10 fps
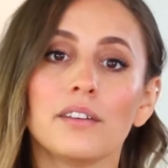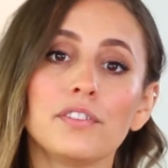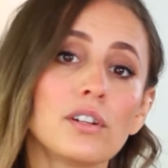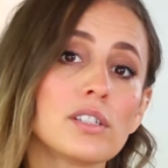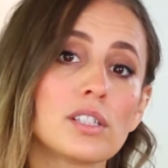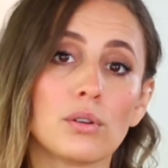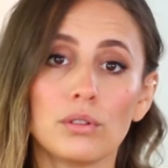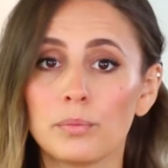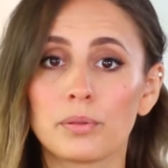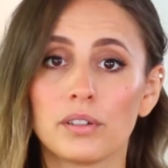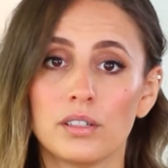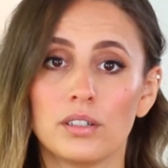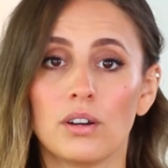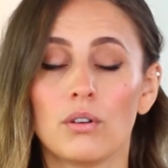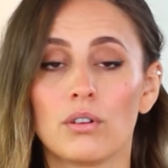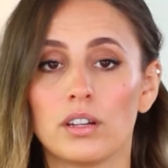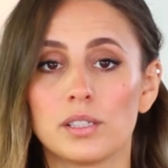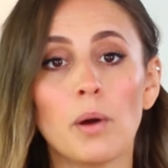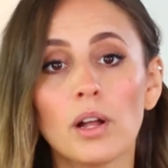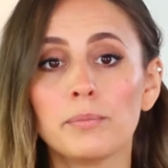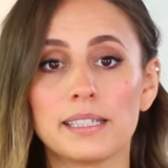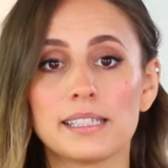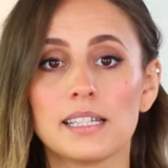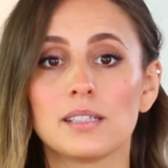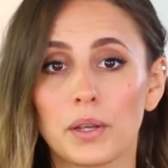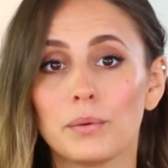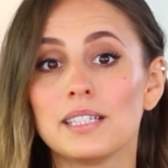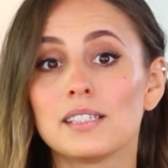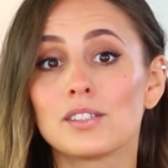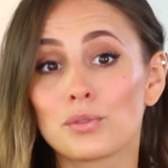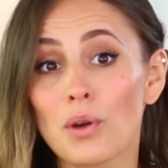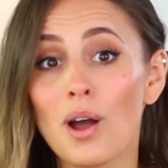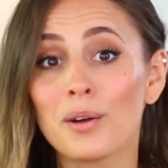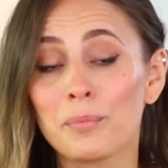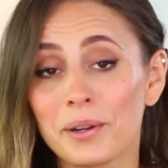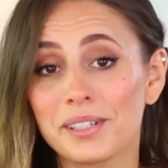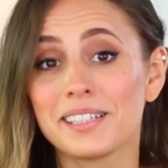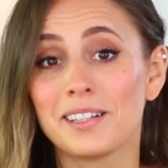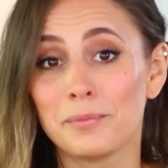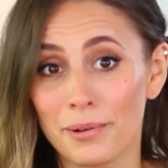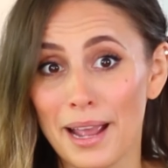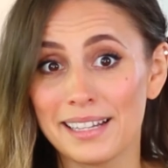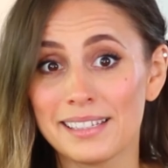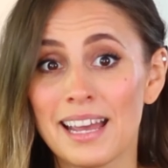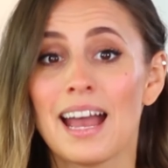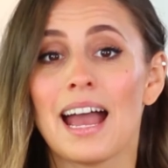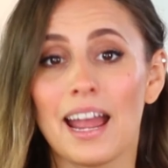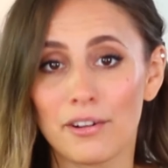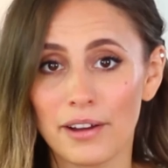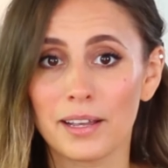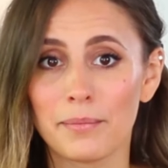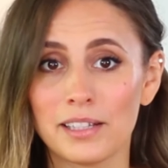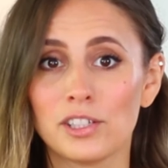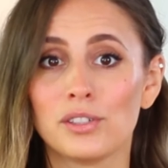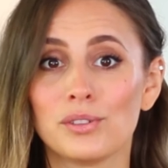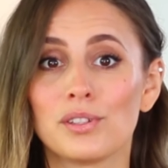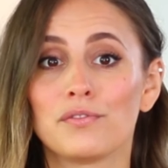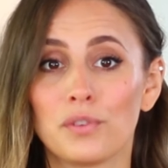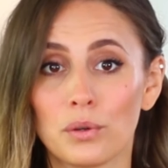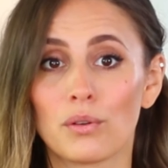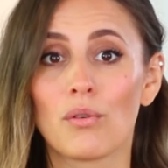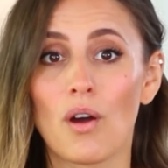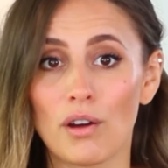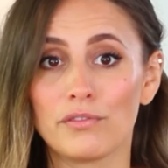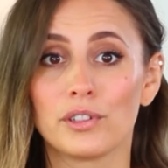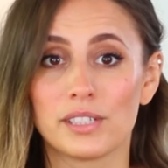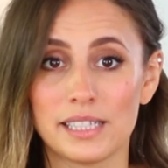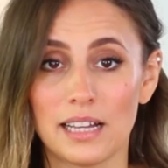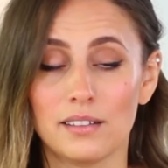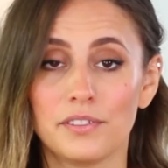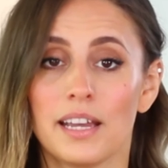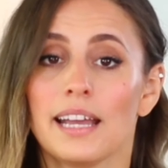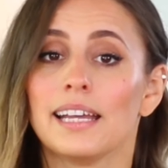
If you're a solopreneur or a small business with a strong personal brand, I recommend you use a photo of yourself.